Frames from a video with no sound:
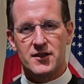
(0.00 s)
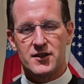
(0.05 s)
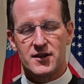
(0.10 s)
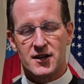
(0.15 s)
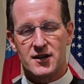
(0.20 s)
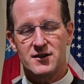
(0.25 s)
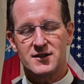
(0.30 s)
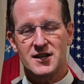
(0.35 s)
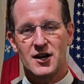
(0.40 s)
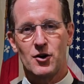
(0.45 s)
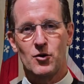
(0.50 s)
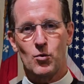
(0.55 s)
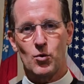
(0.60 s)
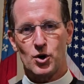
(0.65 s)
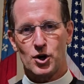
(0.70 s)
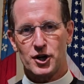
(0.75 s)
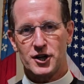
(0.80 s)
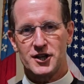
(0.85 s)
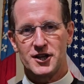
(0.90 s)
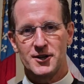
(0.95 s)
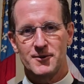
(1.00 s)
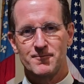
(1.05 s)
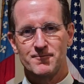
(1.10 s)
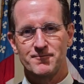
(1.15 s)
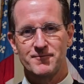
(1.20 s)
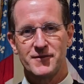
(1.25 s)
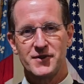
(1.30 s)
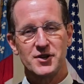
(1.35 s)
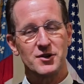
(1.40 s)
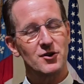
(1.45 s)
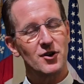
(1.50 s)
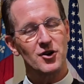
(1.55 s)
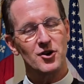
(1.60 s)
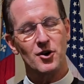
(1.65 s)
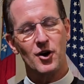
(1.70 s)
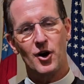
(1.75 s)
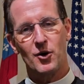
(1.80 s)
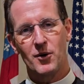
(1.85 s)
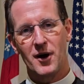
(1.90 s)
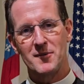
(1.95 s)
Here's how it works. You'll go to
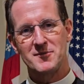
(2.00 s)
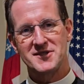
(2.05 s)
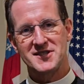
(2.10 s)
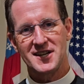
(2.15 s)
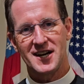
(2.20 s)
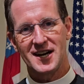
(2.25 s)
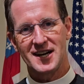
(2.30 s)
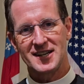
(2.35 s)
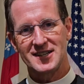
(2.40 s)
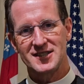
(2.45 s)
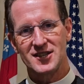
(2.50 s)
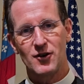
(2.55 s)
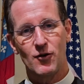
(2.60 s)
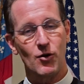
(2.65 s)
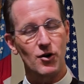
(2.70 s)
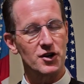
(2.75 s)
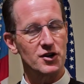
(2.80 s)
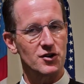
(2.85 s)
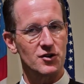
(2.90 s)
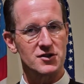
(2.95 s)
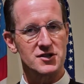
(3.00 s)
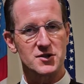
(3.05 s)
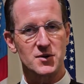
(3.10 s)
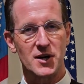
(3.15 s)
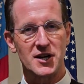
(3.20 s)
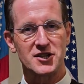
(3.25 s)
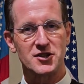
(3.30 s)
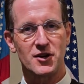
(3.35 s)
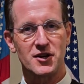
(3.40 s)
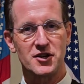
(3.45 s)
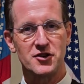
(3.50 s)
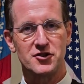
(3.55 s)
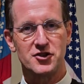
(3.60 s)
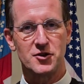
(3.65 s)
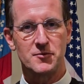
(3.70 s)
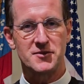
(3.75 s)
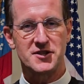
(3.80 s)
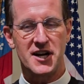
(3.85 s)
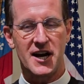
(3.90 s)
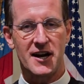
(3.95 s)
our website or you go straight to our
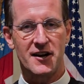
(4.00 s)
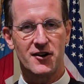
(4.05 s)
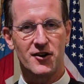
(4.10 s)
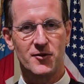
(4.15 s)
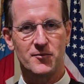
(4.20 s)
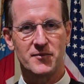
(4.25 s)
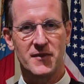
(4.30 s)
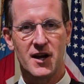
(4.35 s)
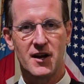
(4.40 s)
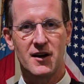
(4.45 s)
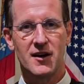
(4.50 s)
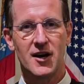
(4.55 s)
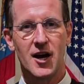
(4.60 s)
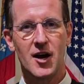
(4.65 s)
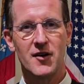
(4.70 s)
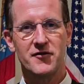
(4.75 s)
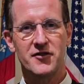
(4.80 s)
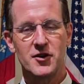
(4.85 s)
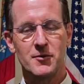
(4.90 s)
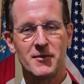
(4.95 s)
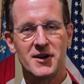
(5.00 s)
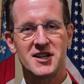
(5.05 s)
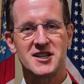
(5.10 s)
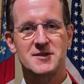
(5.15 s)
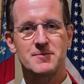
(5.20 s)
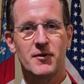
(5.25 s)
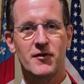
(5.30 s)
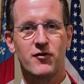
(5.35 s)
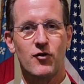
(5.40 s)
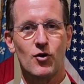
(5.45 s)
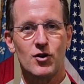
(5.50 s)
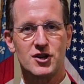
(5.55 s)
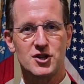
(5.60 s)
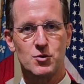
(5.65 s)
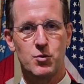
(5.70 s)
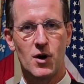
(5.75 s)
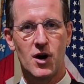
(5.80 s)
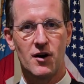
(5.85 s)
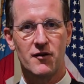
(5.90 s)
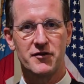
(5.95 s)
YouTube channel a few minutes before
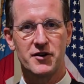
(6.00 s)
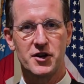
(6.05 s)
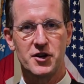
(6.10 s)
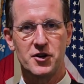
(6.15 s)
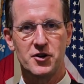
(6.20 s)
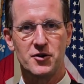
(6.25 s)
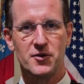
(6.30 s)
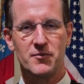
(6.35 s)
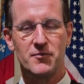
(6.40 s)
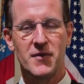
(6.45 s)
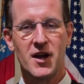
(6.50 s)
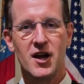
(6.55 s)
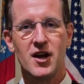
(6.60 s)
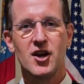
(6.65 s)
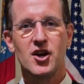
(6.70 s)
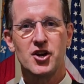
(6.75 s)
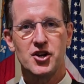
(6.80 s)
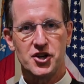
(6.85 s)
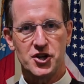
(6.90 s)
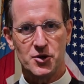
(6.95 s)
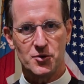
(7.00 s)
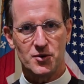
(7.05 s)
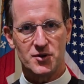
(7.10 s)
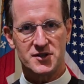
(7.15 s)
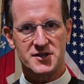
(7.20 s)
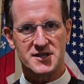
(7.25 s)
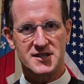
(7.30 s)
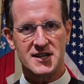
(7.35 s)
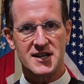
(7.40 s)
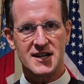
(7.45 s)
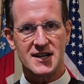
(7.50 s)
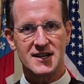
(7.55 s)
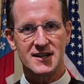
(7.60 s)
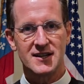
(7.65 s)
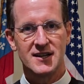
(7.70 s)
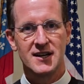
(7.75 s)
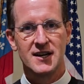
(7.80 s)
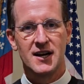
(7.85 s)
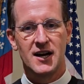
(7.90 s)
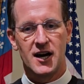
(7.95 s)
12 noon. You will see
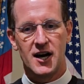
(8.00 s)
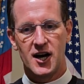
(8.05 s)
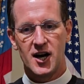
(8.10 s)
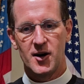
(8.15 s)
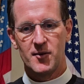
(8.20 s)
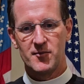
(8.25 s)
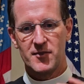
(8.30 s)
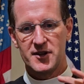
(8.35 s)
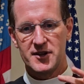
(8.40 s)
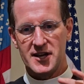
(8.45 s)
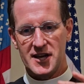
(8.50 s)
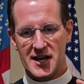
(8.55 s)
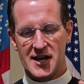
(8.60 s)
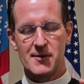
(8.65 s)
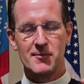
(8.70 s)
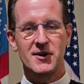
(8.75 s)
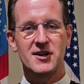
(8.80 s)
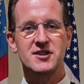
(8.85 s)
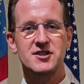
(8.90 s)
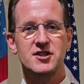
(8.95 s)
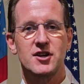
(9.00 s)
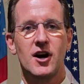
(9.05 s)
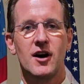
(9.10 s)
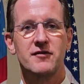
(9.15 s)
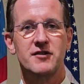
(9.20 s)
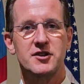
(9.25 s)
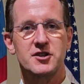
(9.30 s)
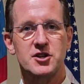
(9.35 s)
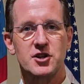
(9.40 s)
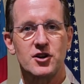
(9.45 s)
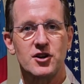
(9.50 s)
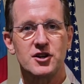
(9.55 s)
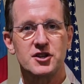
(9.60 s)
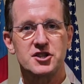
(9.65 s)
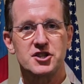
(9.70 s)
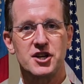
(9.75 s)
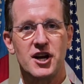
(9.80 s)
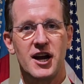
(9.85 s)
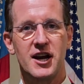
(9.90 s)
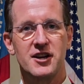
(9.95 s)
um, the image of the
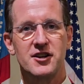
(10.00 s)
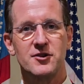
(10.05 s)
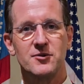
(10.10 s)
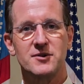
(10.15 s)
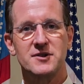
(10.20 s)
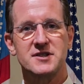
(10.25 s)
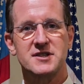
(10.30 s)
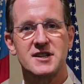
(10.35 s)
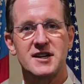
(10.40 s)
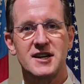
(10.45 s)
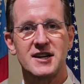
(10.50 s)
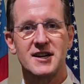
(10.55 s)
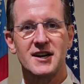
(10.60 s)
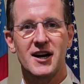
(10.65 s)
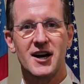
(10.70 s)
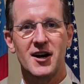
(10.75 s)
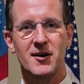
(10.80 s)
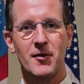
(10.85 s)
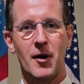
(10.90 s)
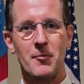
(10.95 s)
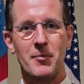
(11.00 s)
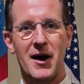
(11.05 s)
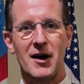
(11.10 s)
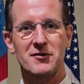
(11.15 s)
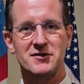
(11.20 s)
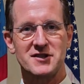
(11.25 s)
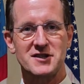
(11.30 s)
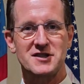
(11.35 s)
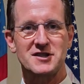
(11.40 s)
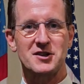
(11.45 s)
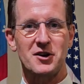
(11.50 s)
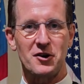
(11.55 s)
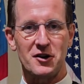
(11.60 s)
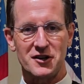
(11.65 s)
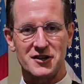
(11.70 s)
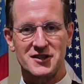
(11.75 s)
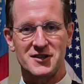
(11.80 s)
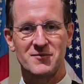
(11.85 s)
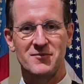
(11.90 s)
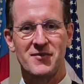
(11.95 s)
church and you will see um, about to
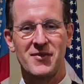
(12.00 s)
start.